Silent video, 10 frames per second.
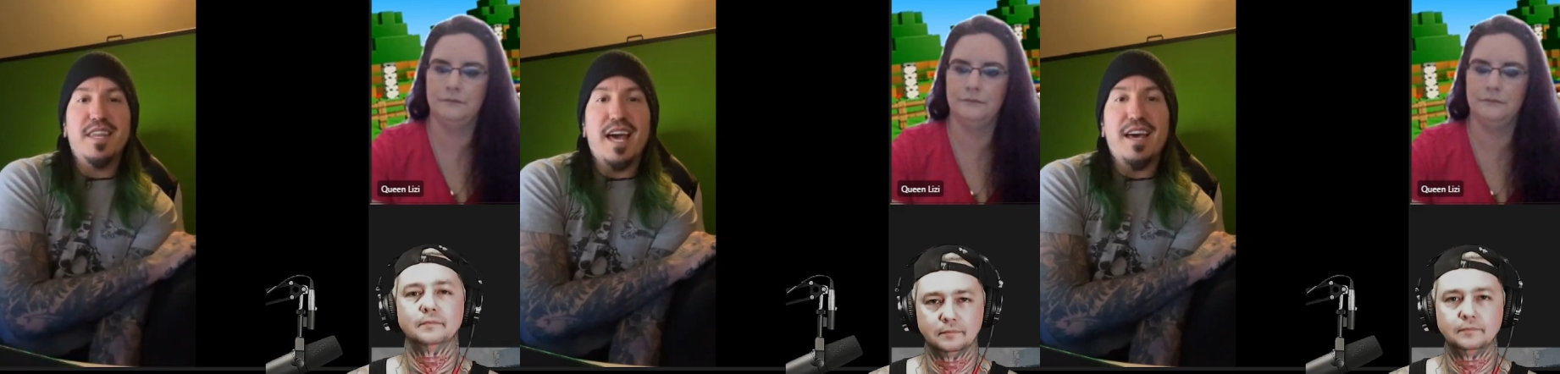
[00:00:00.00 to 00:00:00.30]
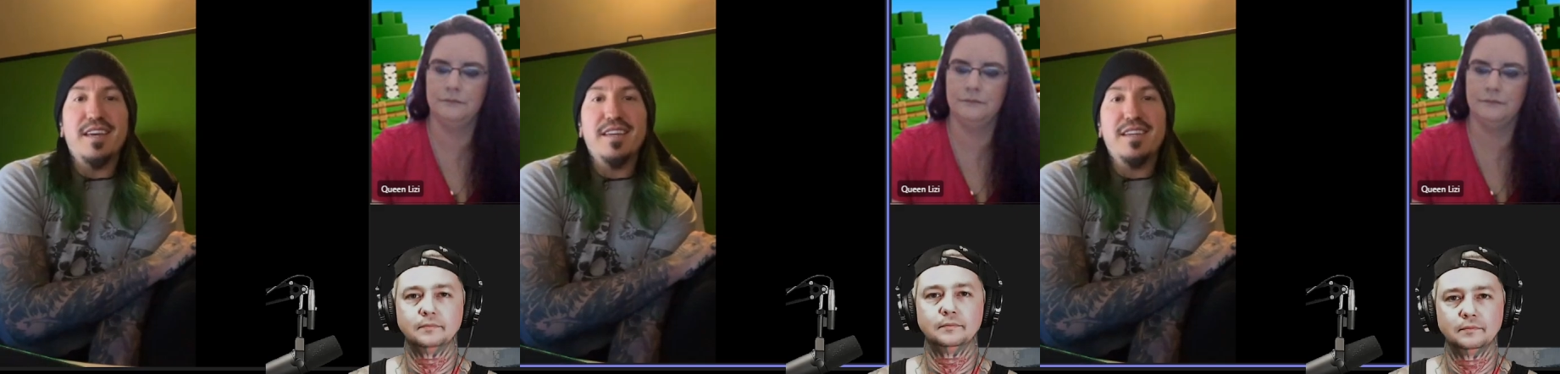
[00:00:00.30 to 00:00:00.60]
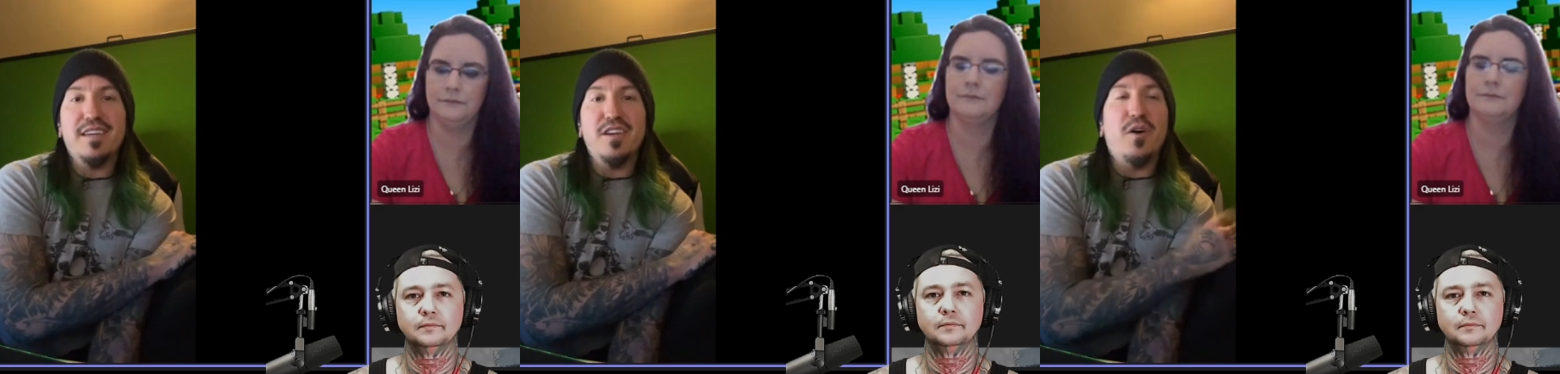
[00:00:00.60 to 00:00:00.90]
Speaker 1: that
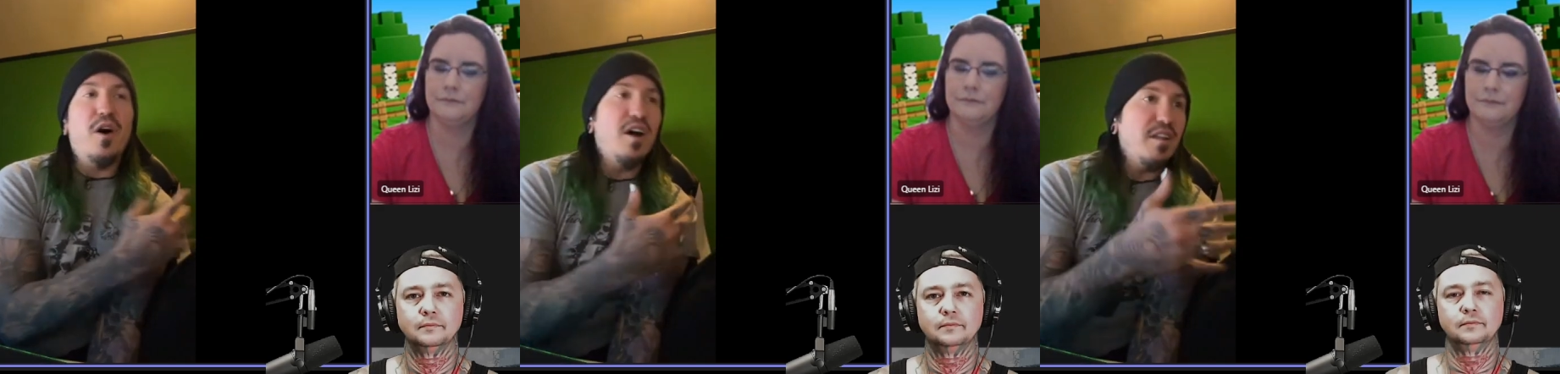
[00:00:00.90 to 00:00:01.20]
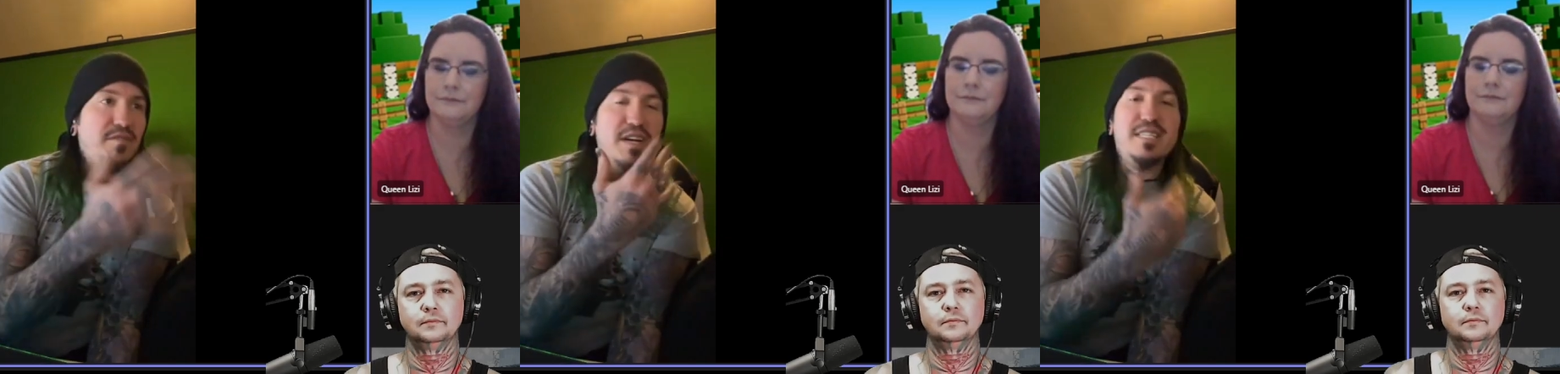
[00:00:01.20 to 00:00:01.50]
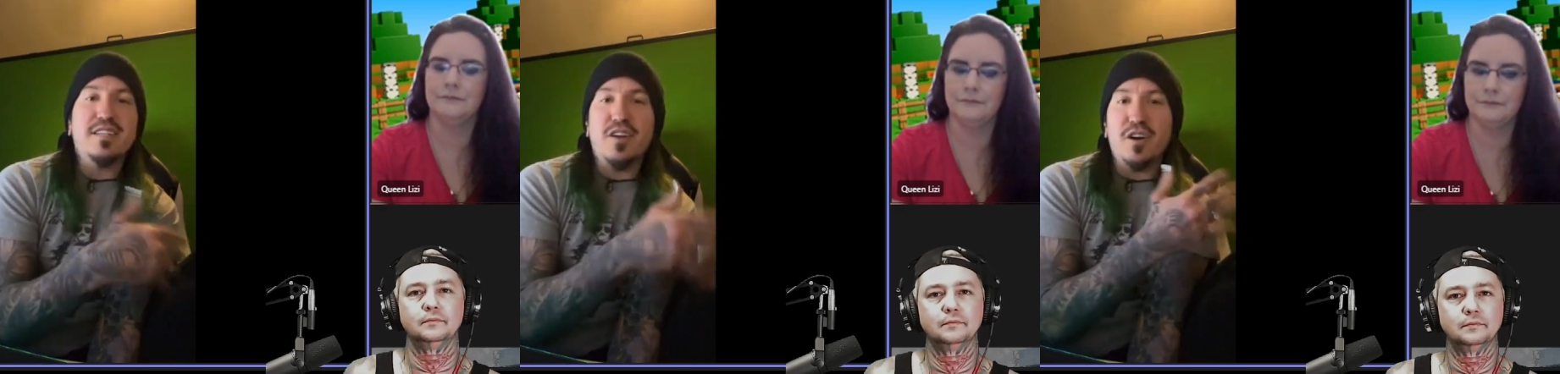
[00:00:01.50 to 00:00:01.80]
you know all of
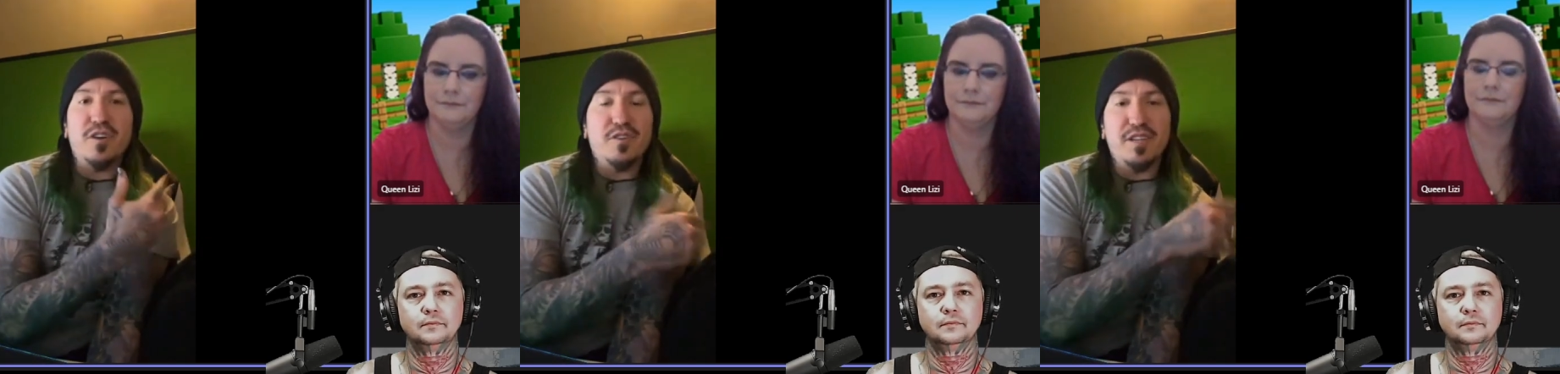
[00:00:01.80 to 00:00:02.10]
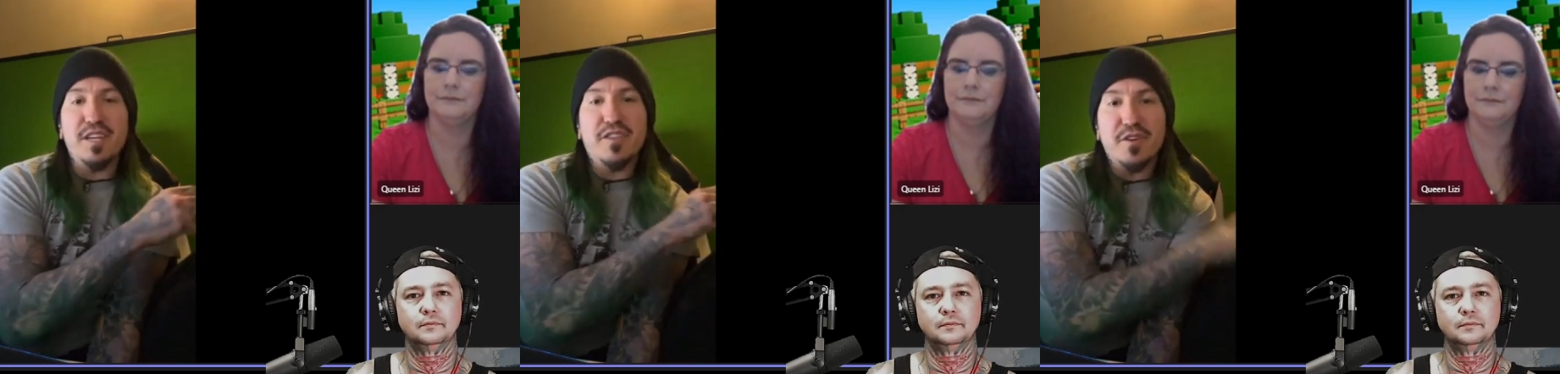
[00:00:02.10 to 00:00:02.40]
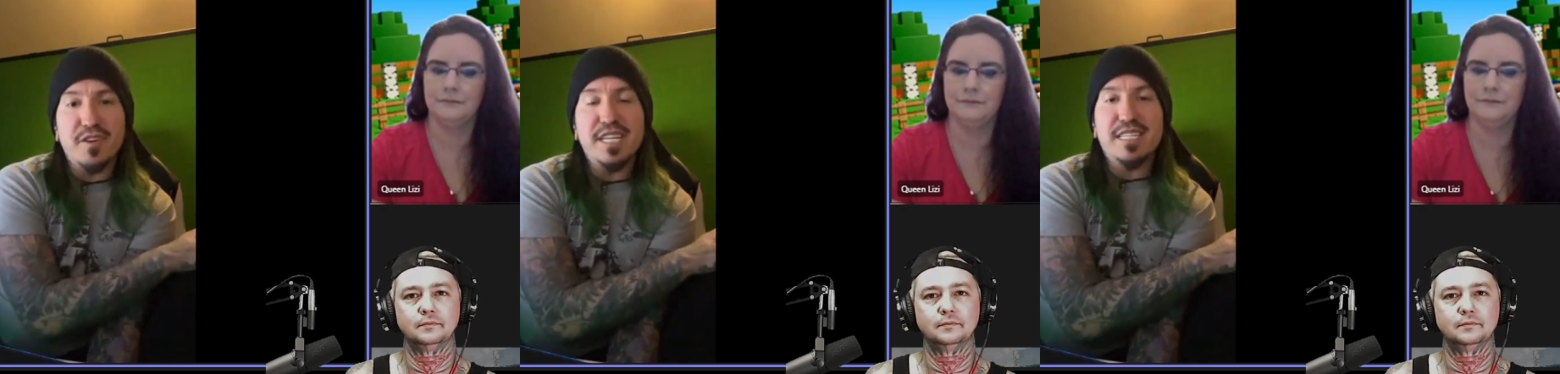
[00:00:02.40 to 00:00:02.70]
us in our early
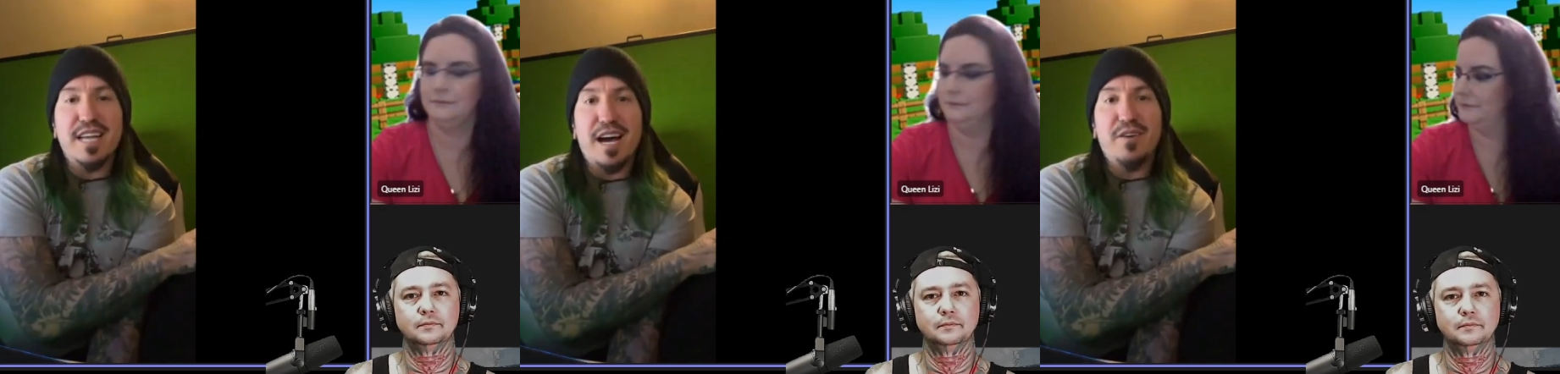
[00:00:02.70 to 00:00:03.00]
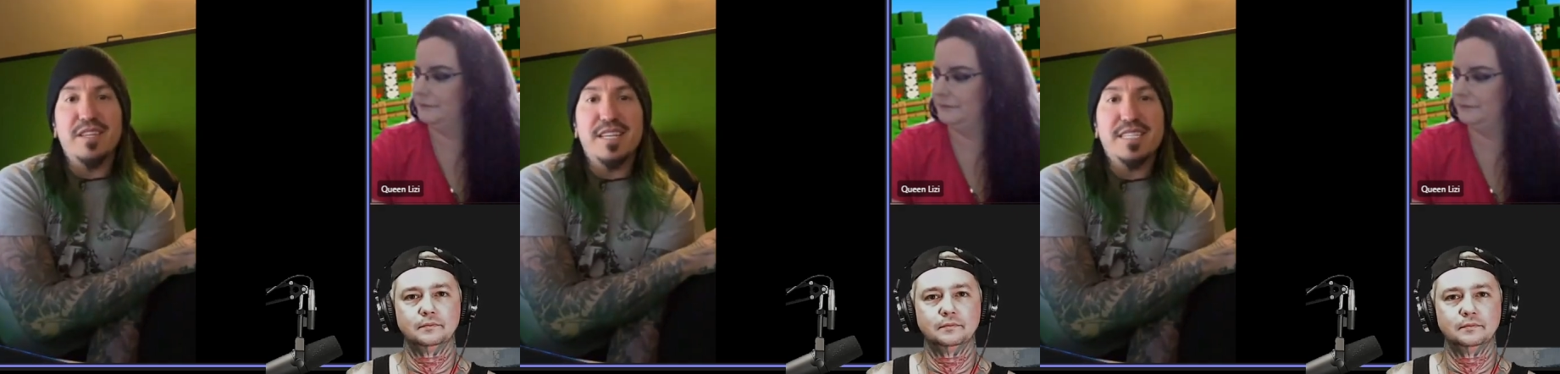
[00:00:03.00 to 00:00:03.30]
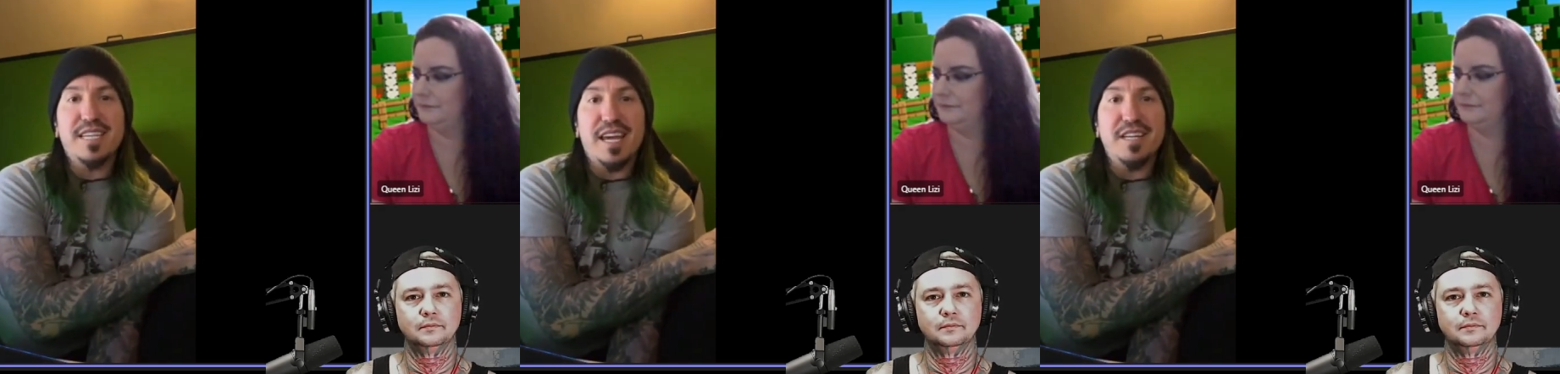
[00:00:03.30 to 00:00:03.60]
30s now at
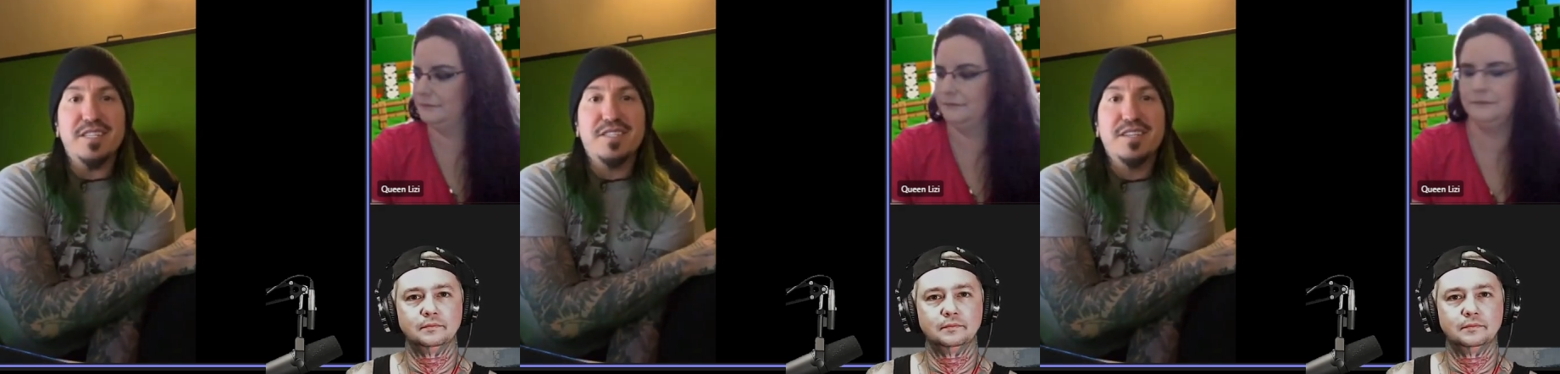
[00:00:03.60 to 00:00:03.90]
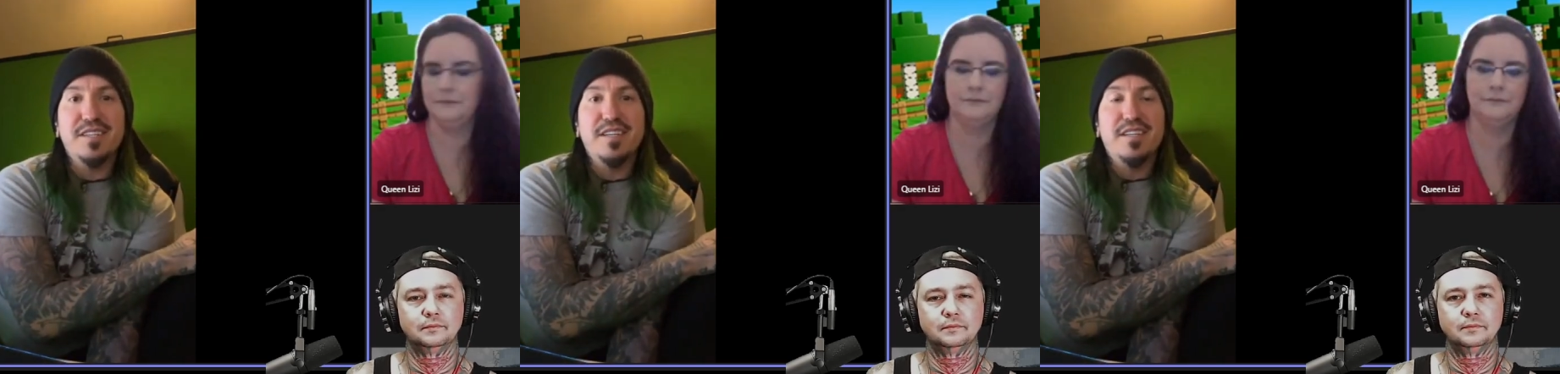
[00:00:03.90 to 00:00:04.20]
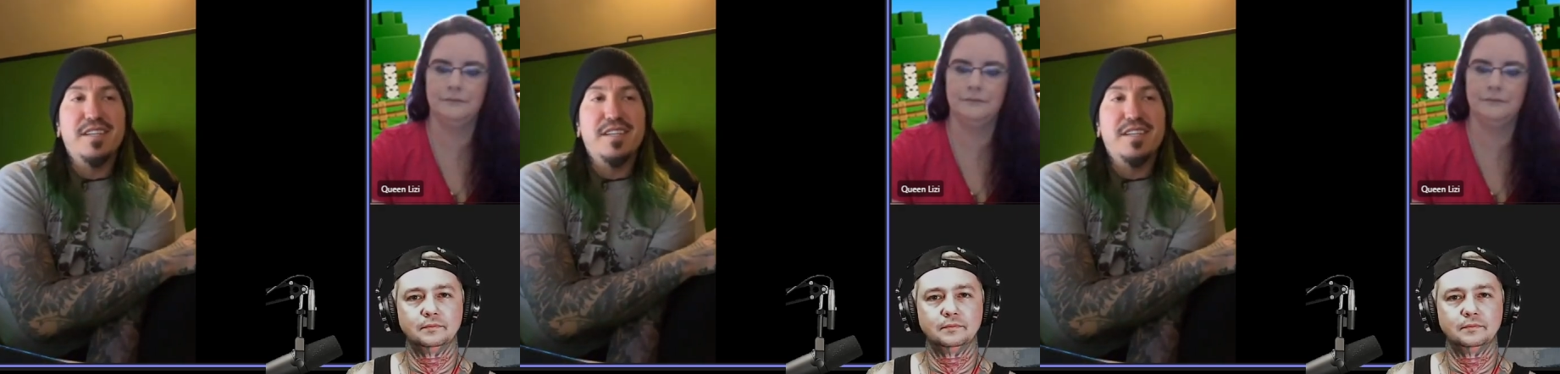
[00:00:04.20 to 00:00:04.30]
this age